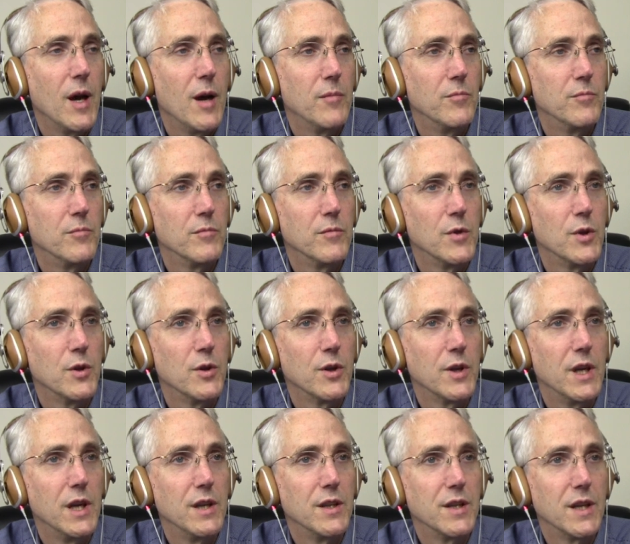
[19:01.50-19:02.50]
I'm
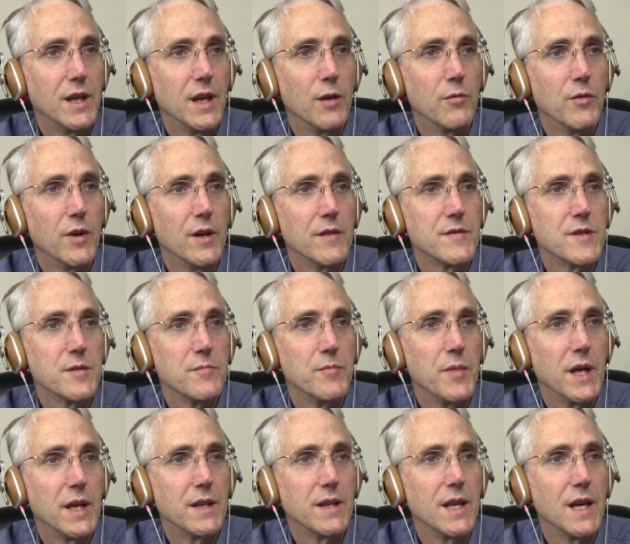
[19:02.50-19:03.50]
looking to get rid of some
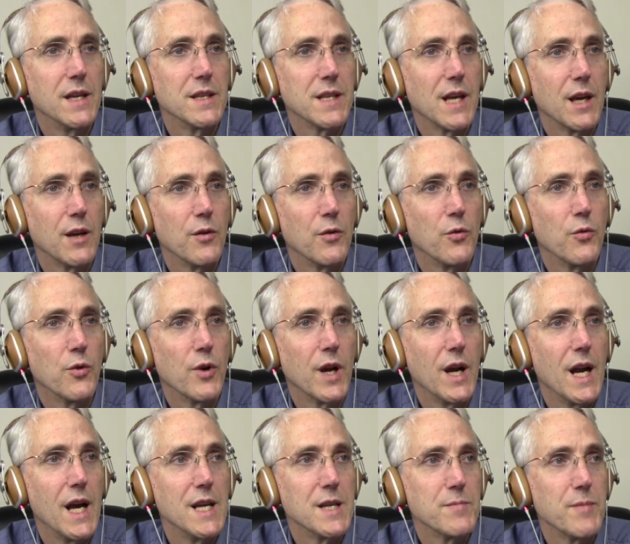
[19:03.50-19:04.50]
big things. I could
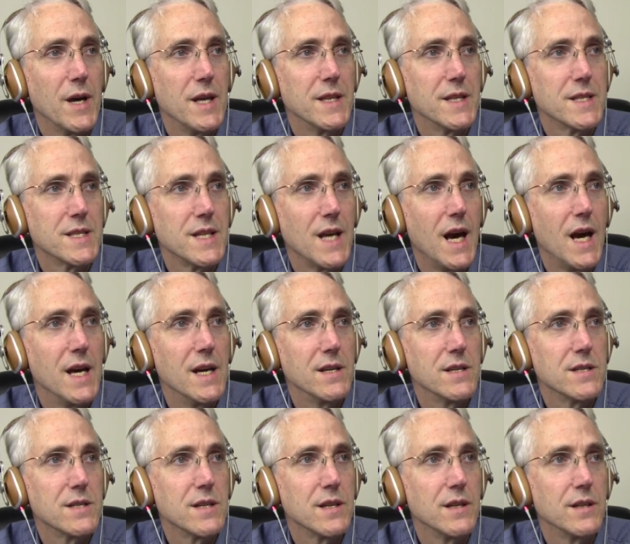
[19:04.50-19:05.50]
organize by the
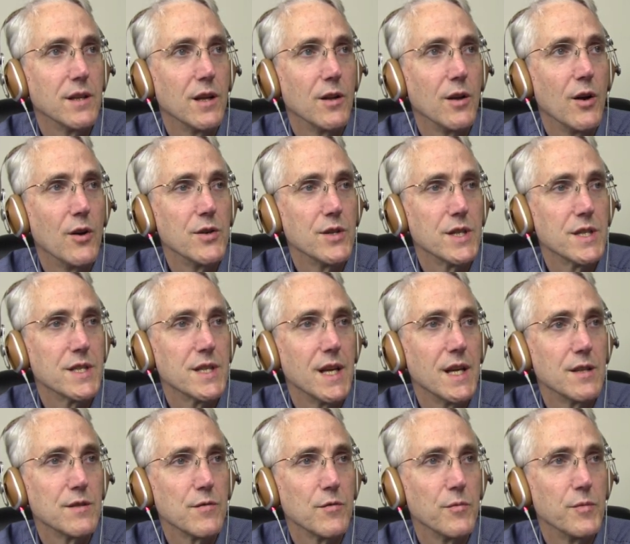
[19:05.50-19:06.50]
size, and the largest
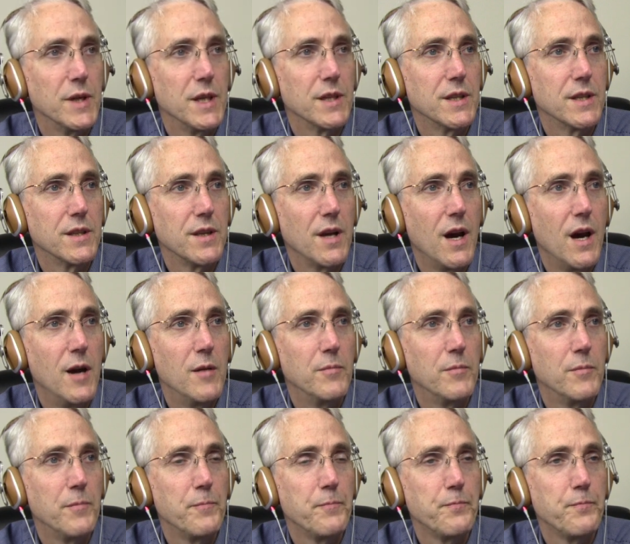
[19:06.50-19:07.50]
things will be at the top.
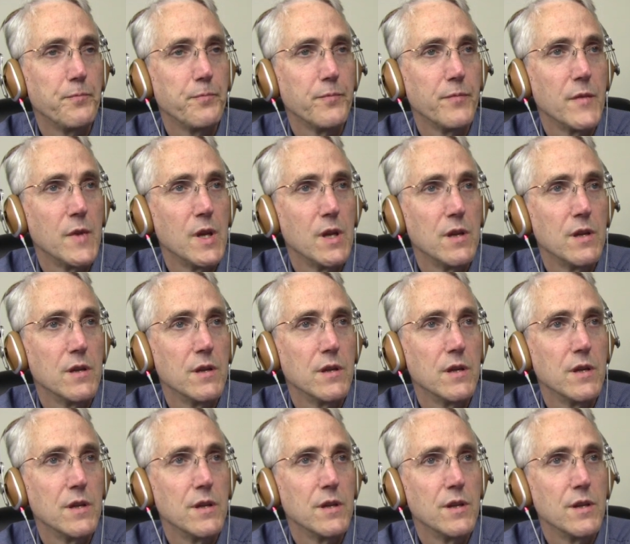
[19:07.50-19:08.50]

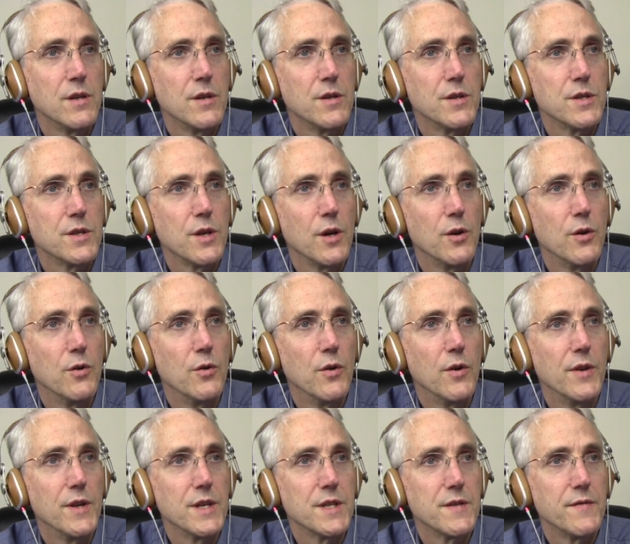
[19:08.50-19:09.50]

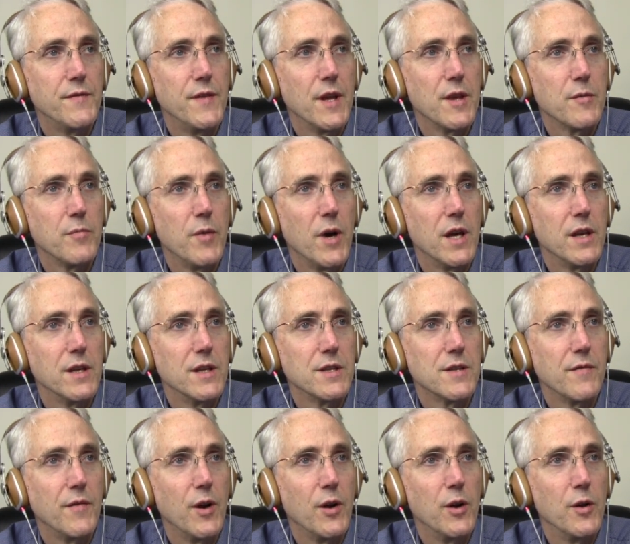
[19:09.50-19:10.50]
So this 5th button is
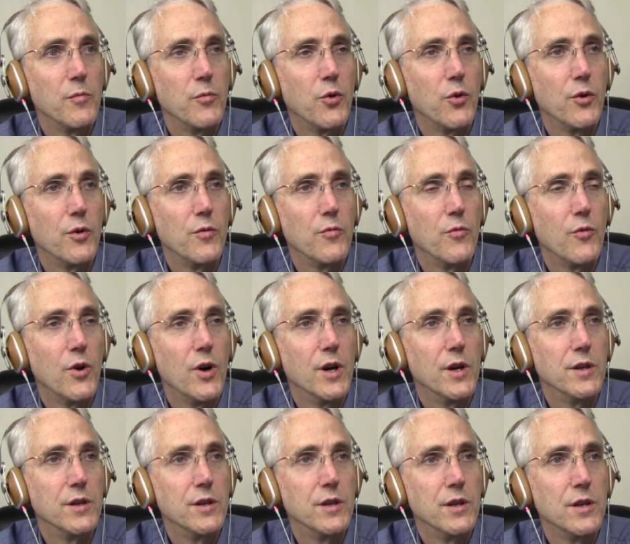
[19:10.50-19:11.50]
a very important
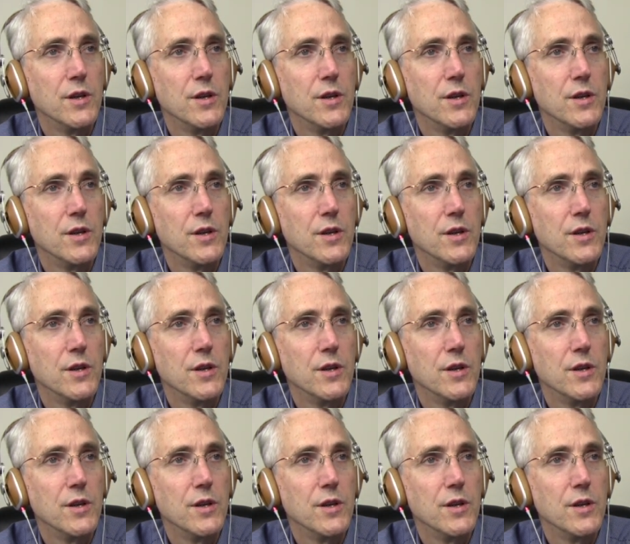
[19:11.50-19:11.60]
one.